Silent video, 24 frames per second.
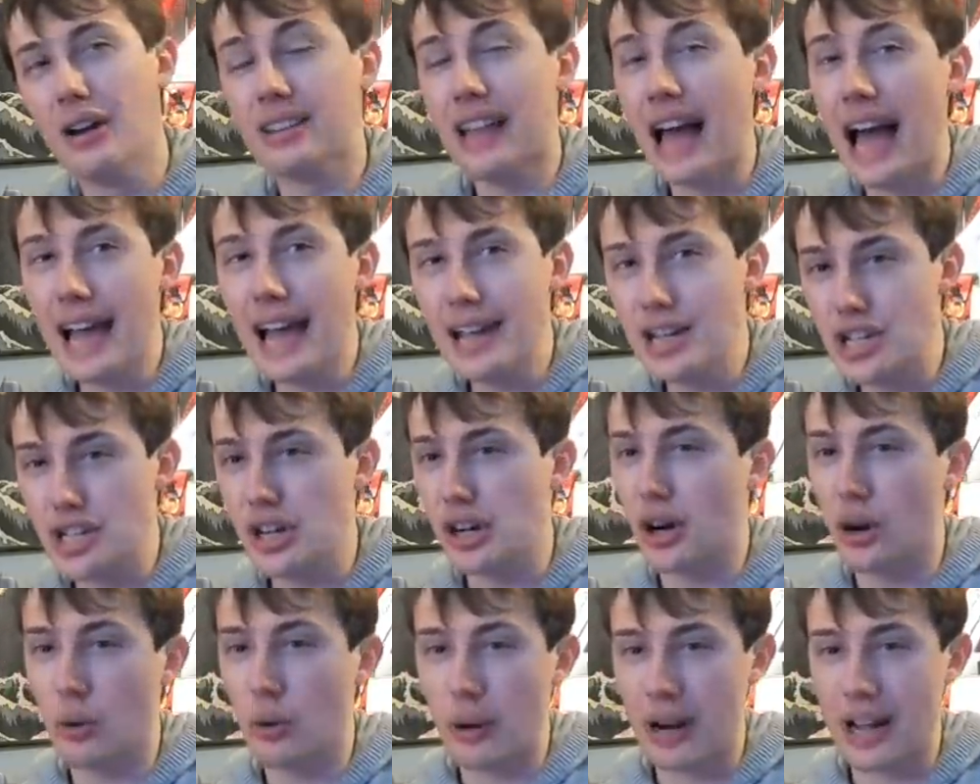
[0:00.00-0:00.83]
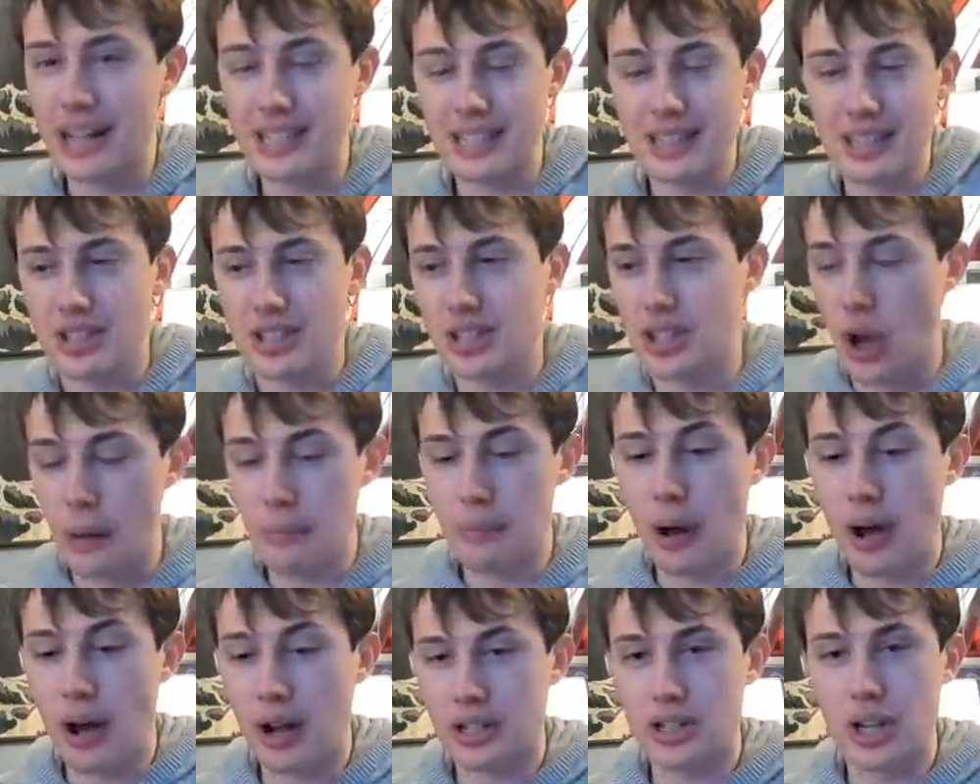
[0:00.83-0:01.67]
Last year when I did the
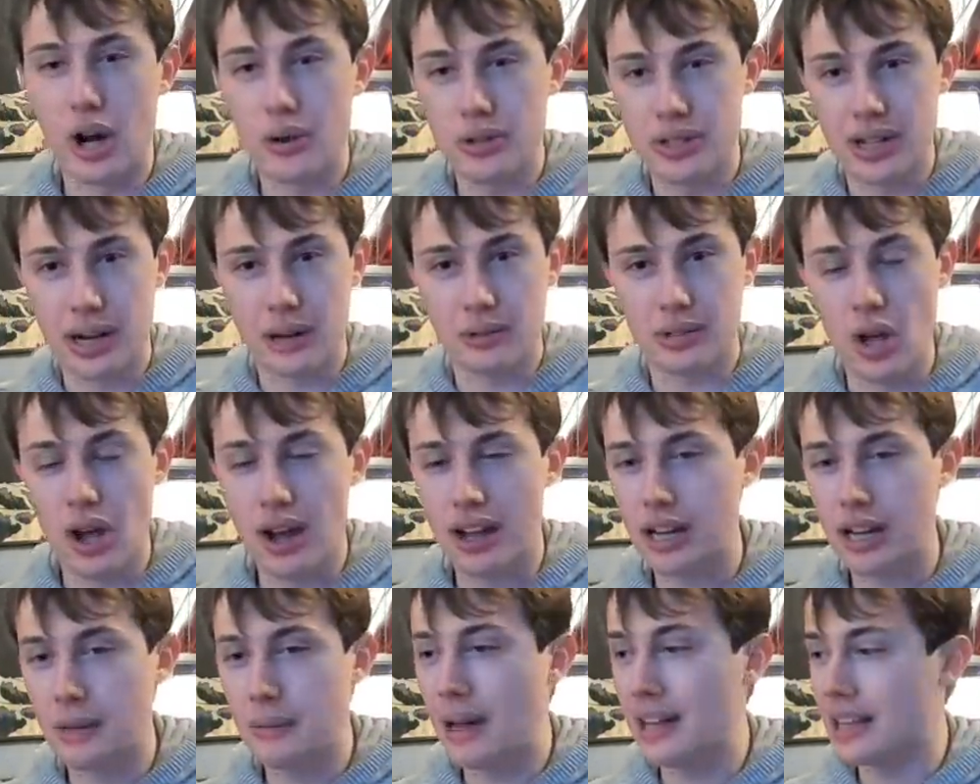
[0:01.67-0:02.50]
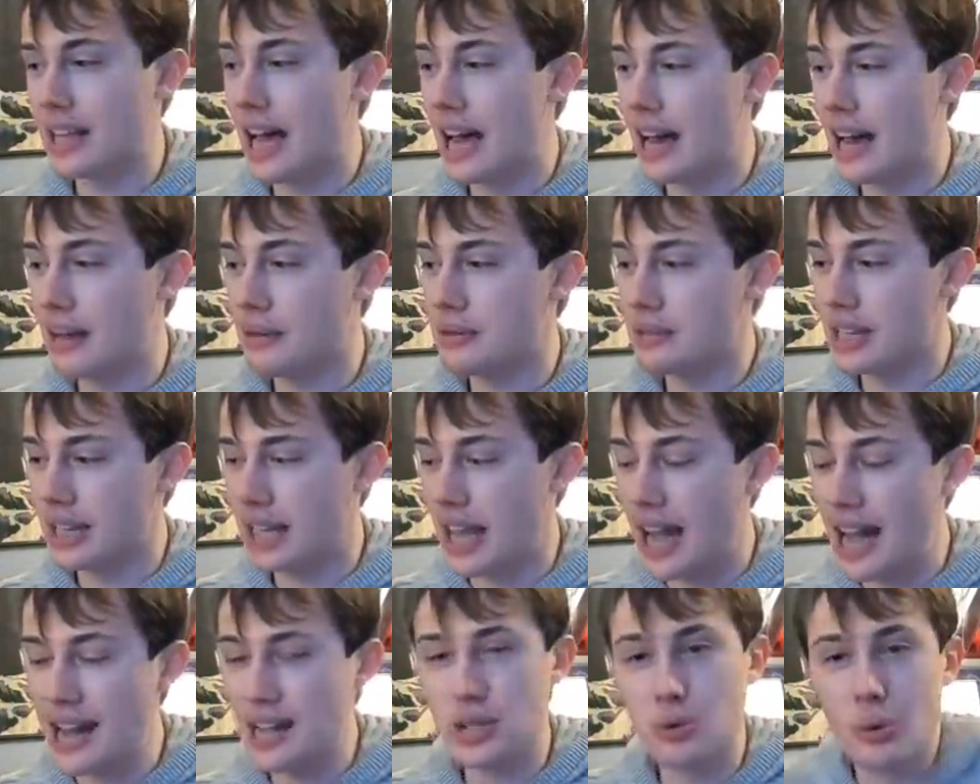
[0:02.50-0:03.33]
Zanpakutos and I was talking about that, I was like,
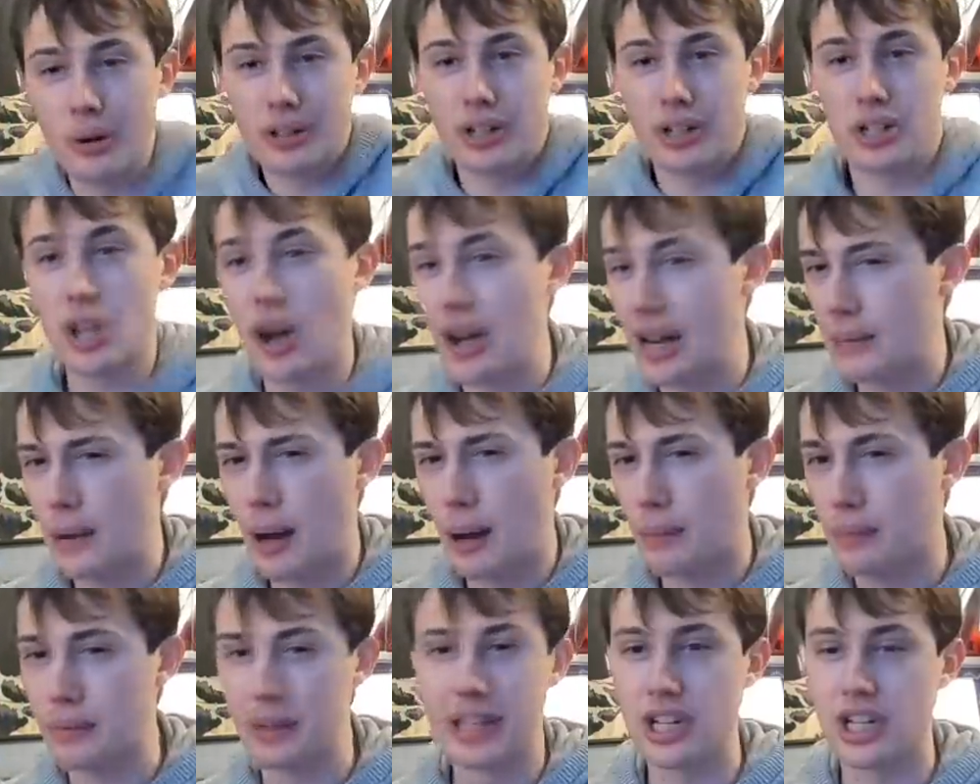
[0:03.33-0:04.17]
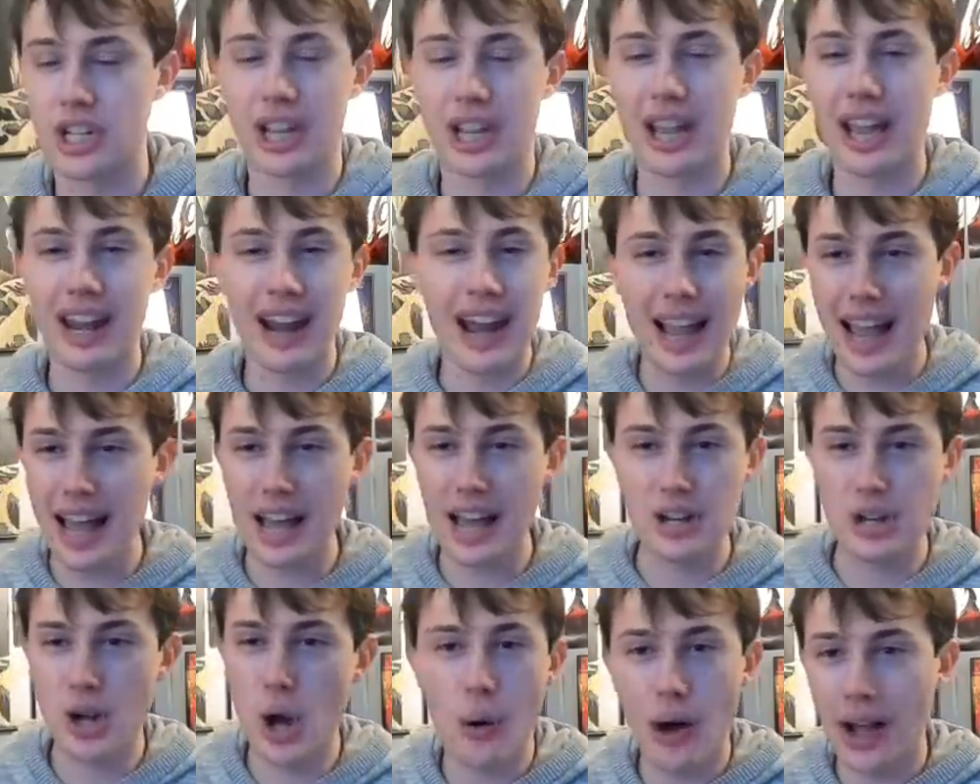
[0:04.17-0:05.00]
I just wanted to talk about Bleach again. I
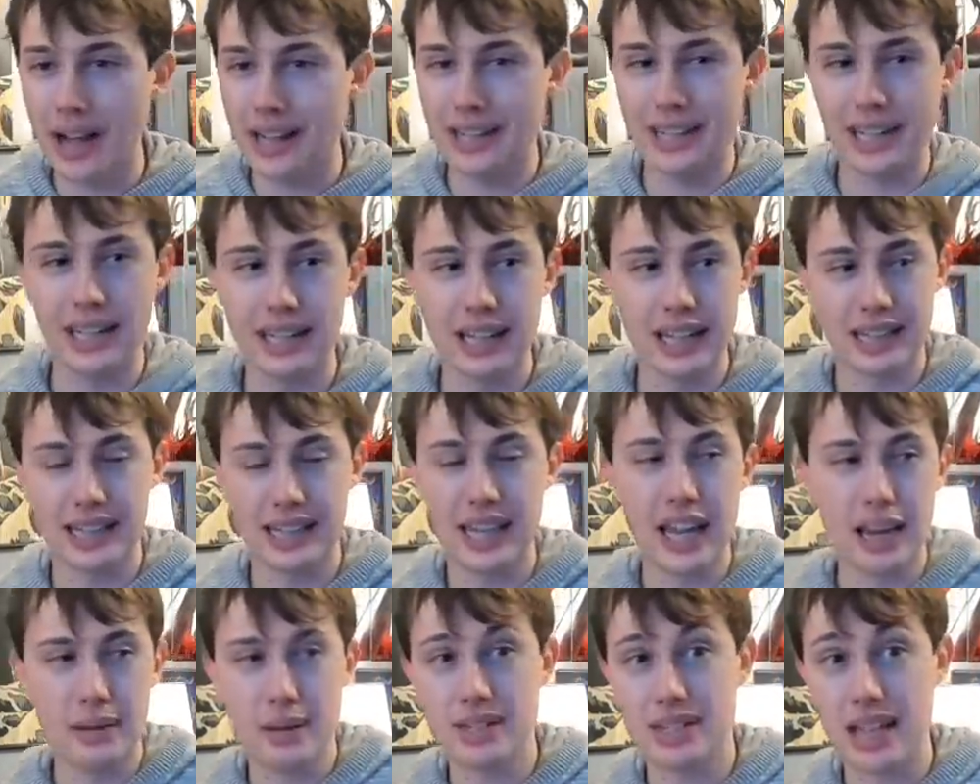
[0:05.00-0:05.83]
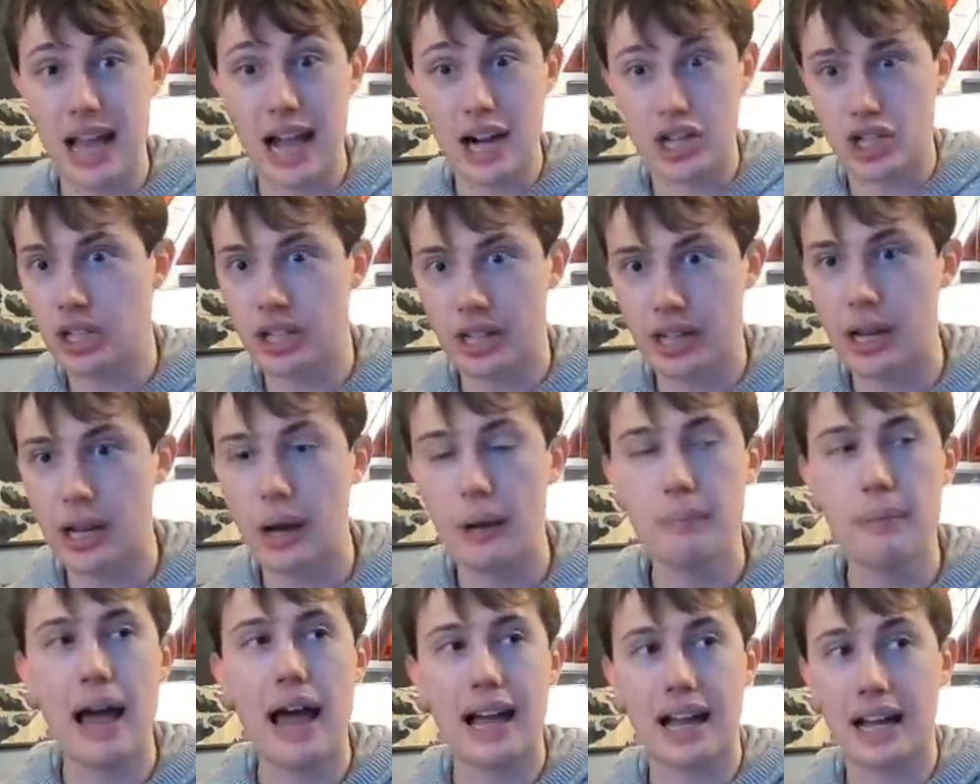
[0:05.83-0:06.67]
had no idea like the anime is actually going to
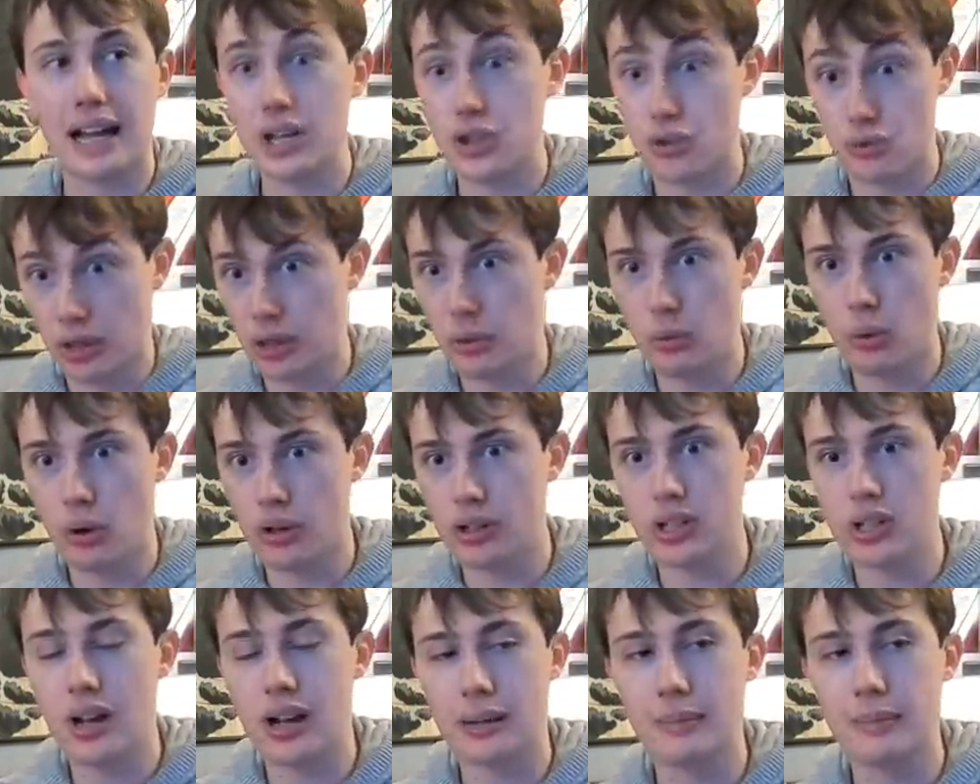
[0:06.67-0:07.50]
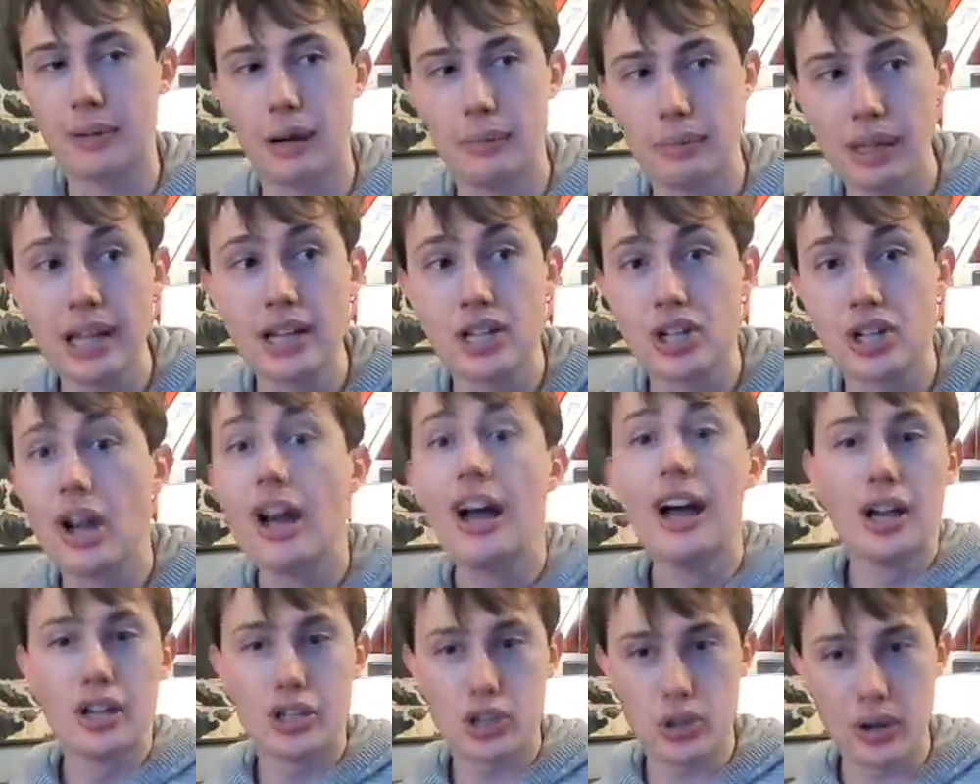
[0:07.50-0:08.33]
come back. I just really wanted to talk about Bleach,
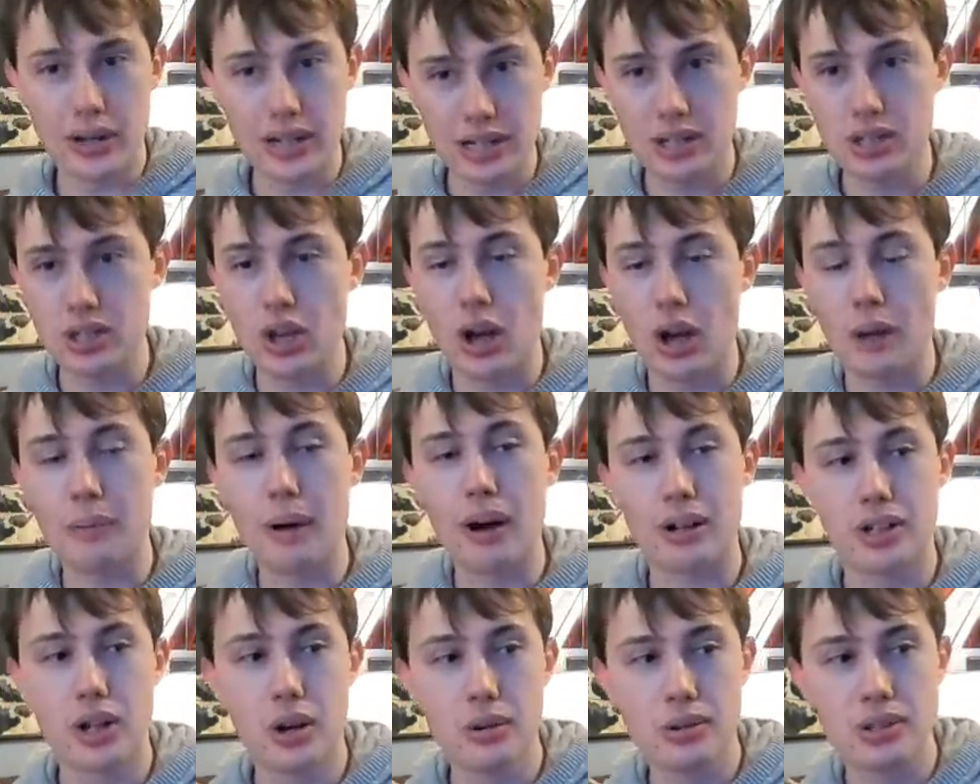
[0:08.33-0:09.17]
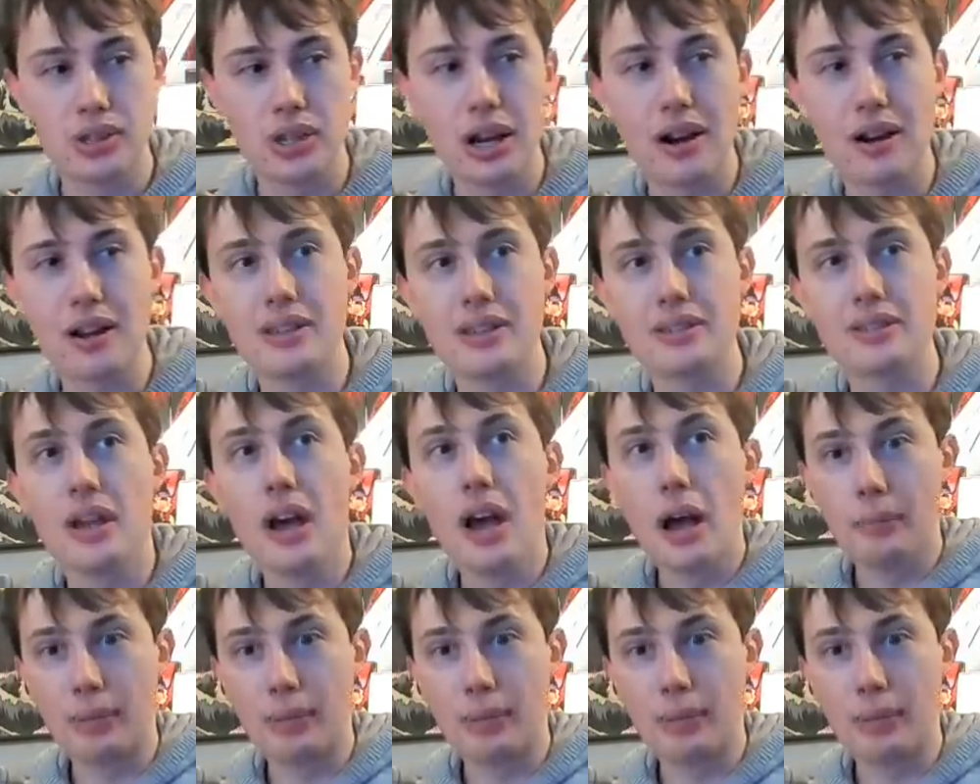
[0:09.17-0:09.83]
so I did the Zanpakuto series.